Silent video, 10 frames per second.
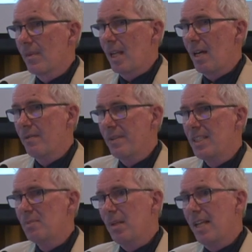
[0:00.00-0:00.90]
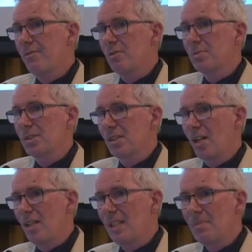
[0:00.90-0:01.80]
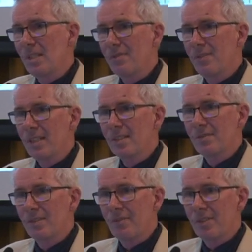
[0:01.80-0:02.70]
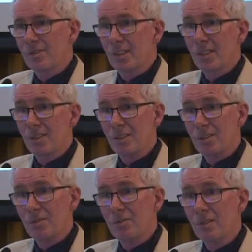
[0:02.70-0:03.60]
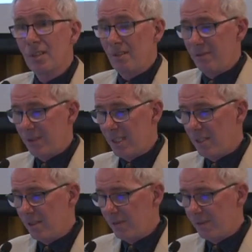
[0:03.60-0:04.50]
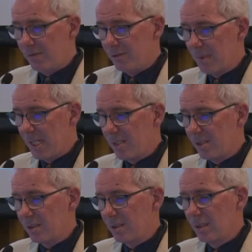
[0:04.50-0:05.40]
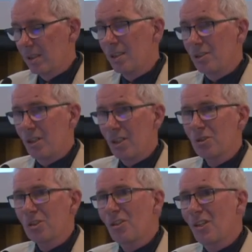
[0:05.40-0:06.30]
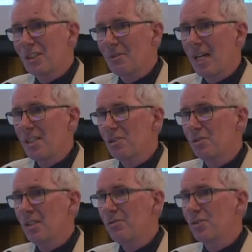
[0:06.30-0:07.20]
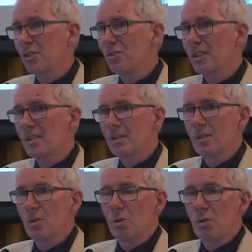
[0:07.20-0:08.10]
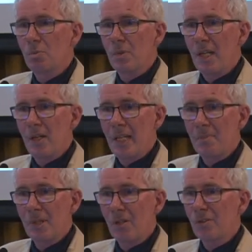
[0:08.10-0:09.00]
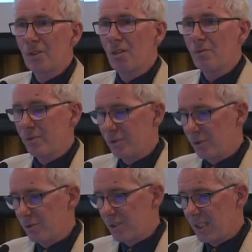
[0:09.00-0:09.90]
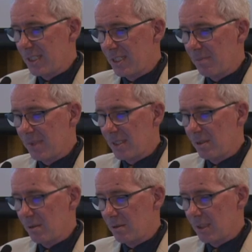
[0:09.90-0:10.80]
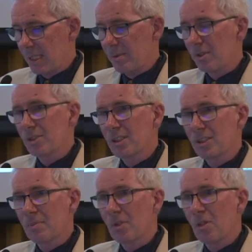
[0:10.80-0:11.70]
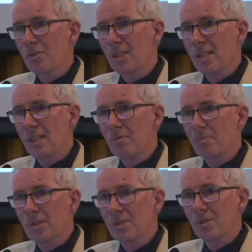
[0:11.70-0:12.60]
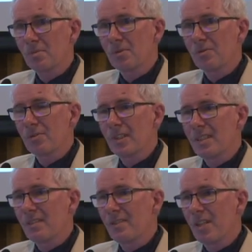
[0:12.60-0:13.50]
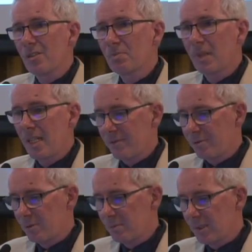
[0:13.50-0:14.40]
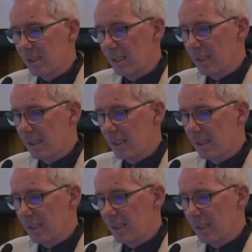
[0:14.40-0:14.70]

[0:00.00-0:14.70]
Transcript: However, these platforms can only be effective if there's a continual feed of information. So I'd also like to ask you if during or and beyond the conference you see something, come across some content that would be suitable for either of those platforms,